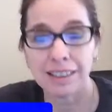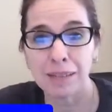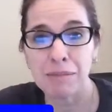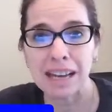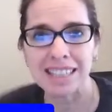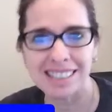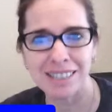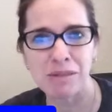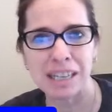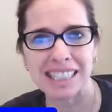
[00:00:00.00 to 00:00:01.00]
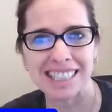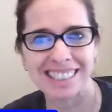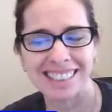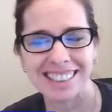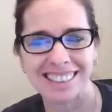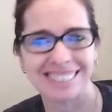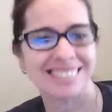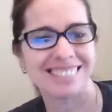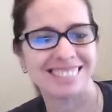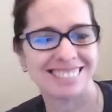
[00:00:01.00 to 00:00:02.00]
amazing Wendy Hadeen.
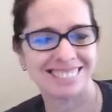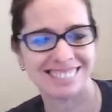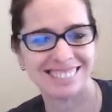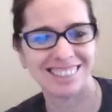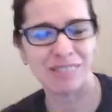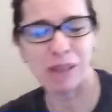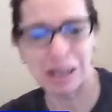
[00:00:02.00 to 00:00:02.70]
Welcome,